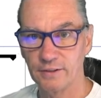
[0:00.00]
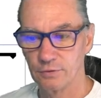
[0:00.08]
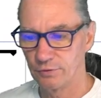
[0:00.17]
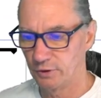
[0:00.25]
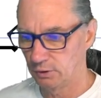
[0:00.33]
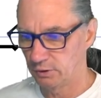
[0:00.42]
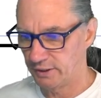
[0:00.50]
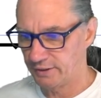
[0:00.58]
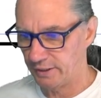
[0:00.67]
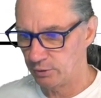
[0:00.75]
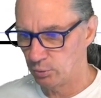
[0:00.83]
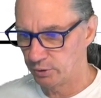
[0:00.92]
field that
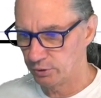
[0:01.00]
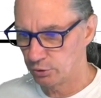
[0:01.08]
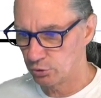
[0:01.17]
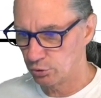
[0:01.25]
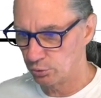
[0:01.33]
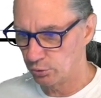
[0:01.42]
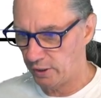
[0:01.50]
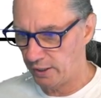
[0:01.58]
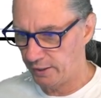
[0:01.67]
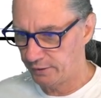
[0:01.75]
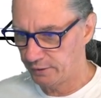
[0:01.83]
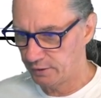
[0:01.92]
I want to
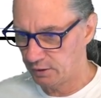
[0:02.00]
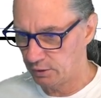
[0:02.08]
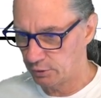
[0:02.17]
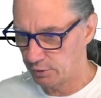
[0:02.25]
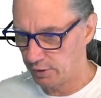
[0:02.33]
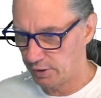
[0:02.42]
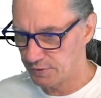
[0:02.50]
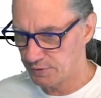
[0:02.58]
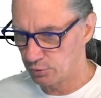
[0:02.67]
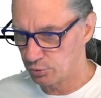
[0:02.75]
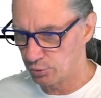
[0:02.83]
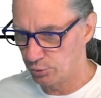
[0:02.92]
add here is the
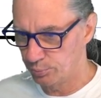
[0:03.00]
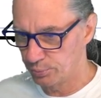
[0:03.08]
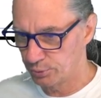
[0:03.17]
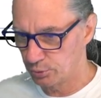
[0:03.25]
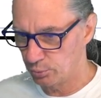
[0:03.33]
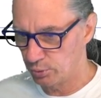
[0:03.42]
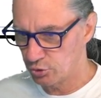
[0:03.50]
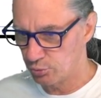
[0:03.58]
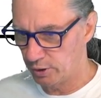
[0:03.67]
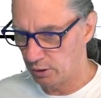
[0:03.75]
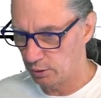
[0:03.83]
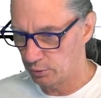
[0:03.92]
group to which
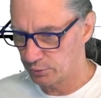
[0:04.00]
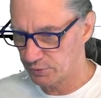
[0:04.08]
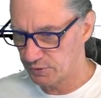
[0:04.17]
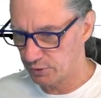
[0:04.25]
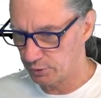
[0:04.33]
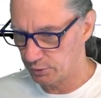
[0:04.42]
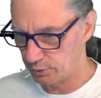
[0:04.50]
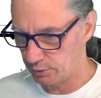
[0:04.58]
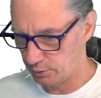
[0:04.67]
belongs the